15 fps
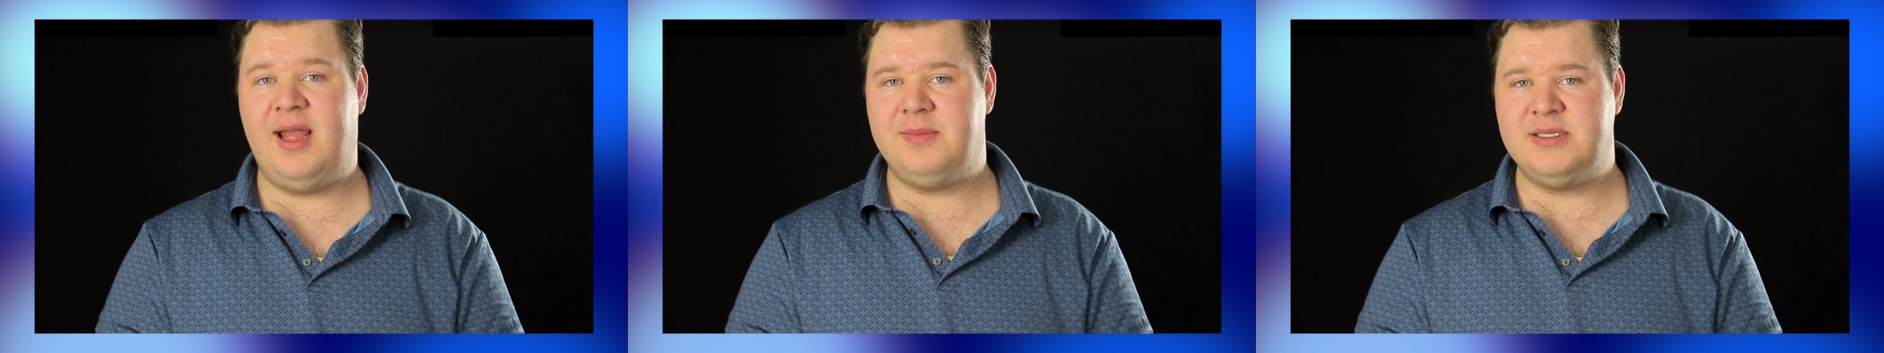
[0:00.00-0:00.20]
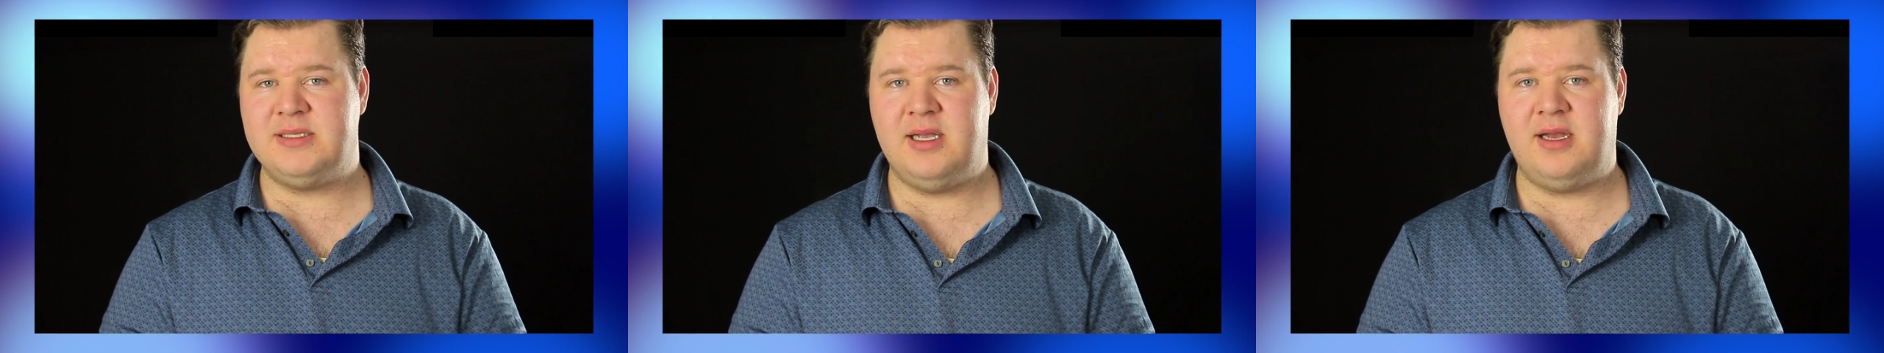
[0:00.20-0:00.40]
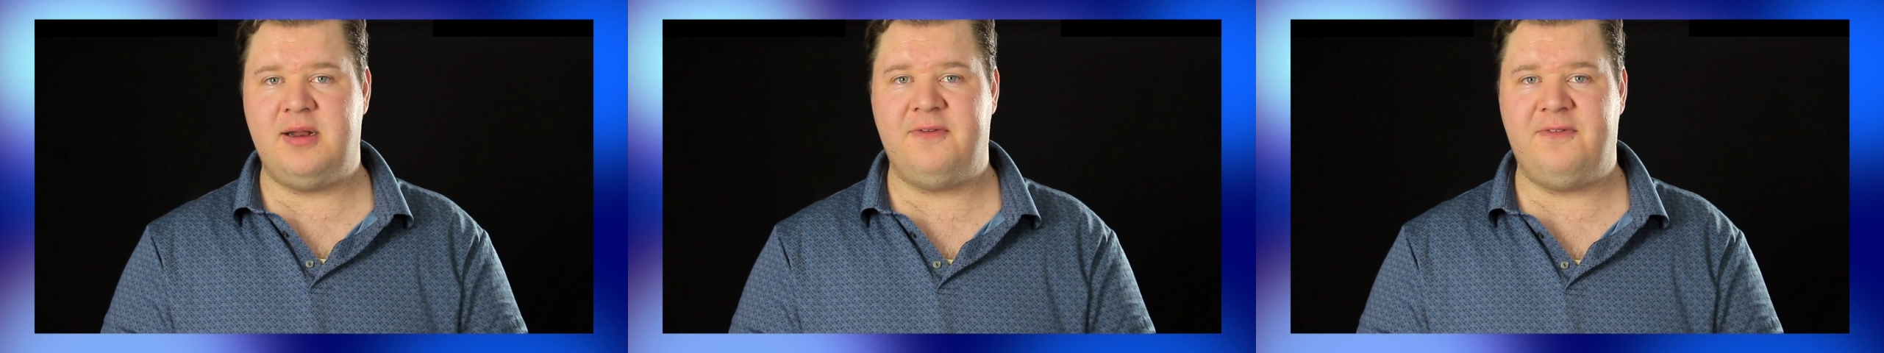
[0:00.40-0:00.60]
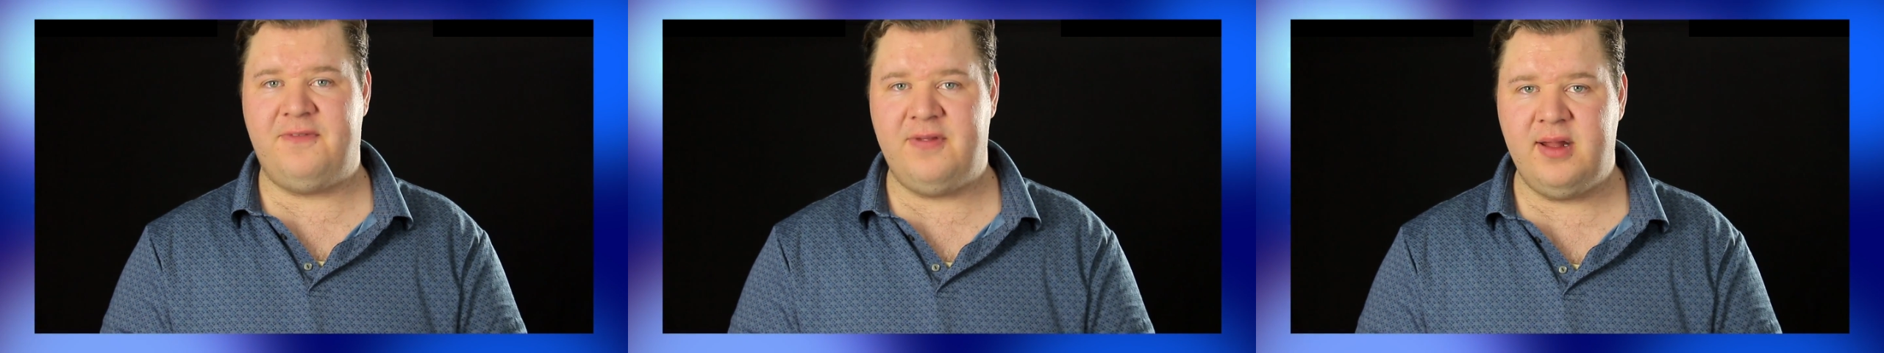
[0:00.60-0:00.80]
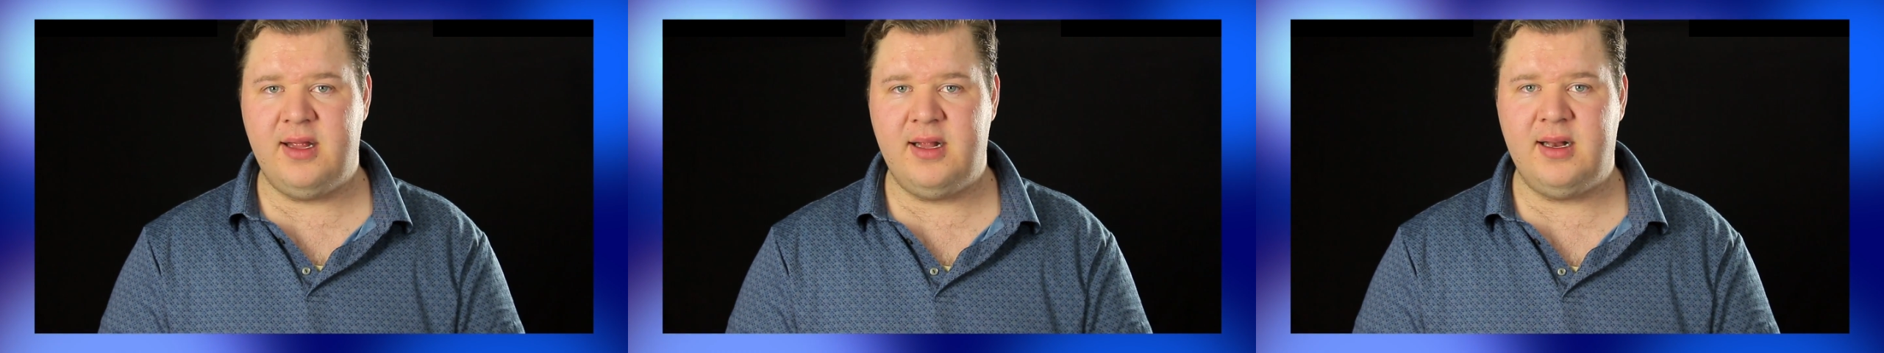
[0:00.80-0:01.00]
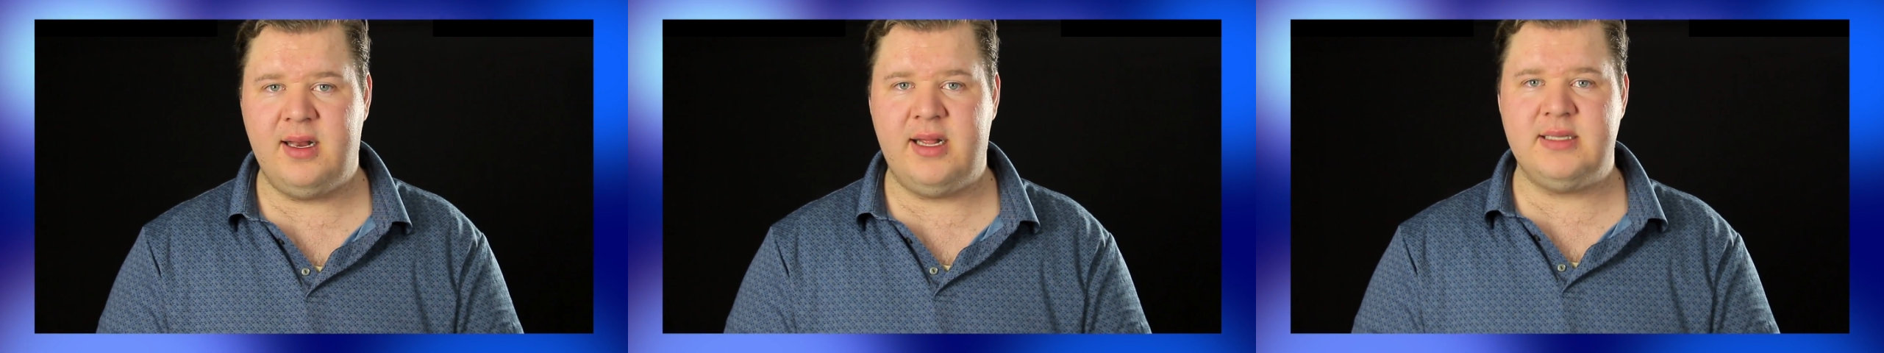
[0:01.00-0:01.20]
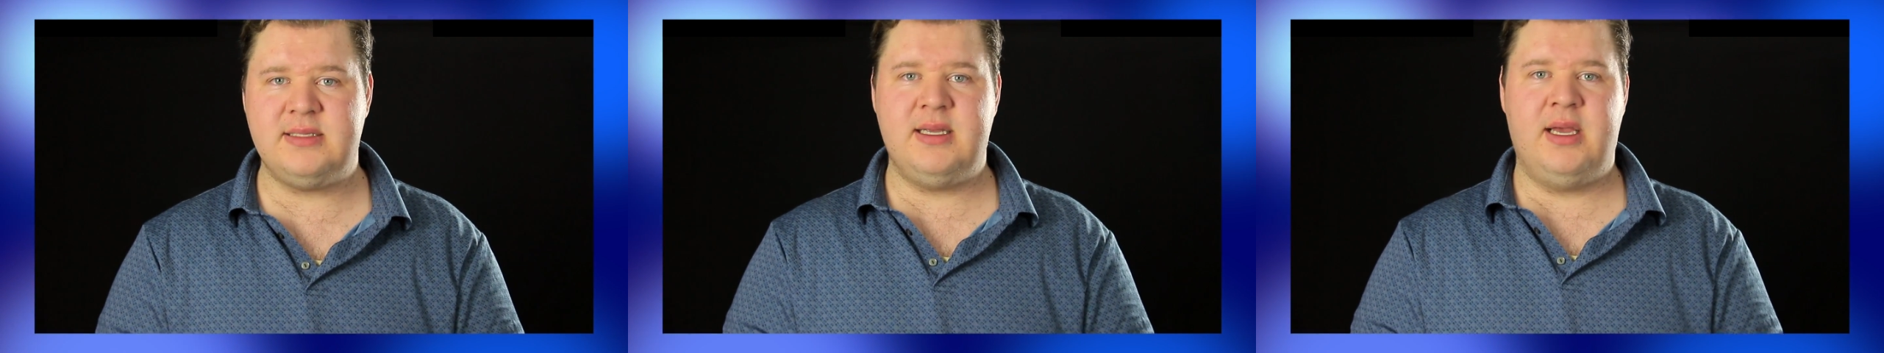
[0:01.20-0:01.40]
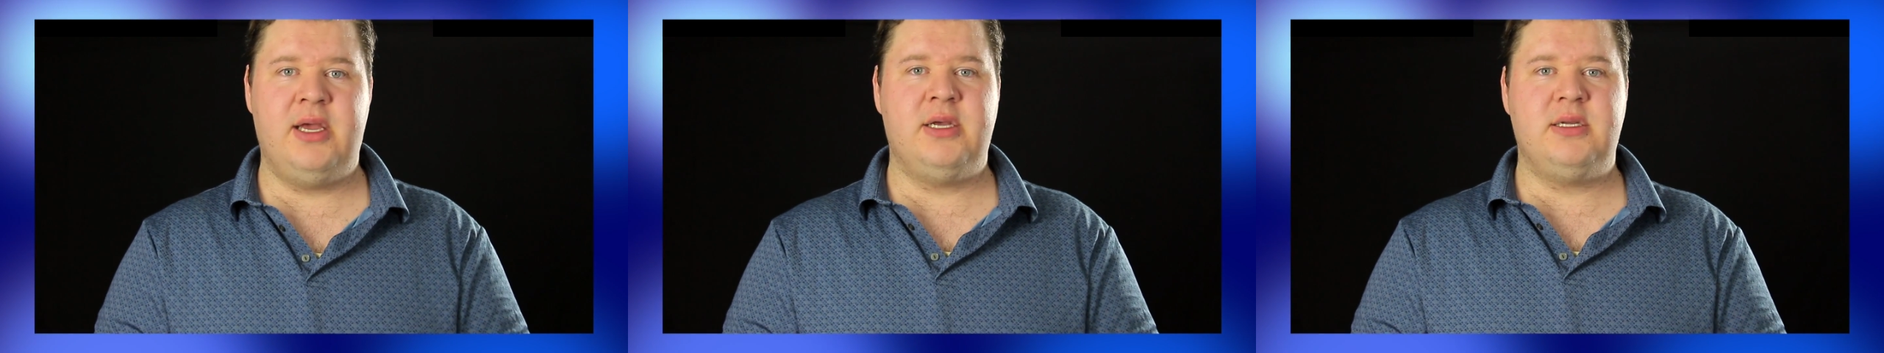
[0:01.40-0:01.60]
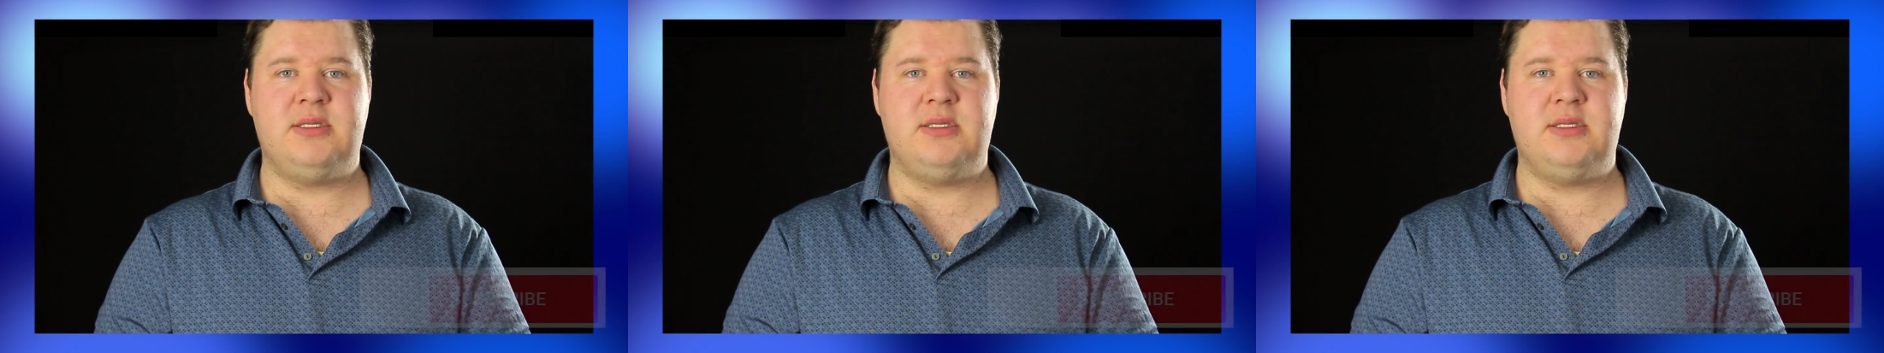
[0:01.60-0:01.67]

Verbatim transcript: Amazon affiliate links.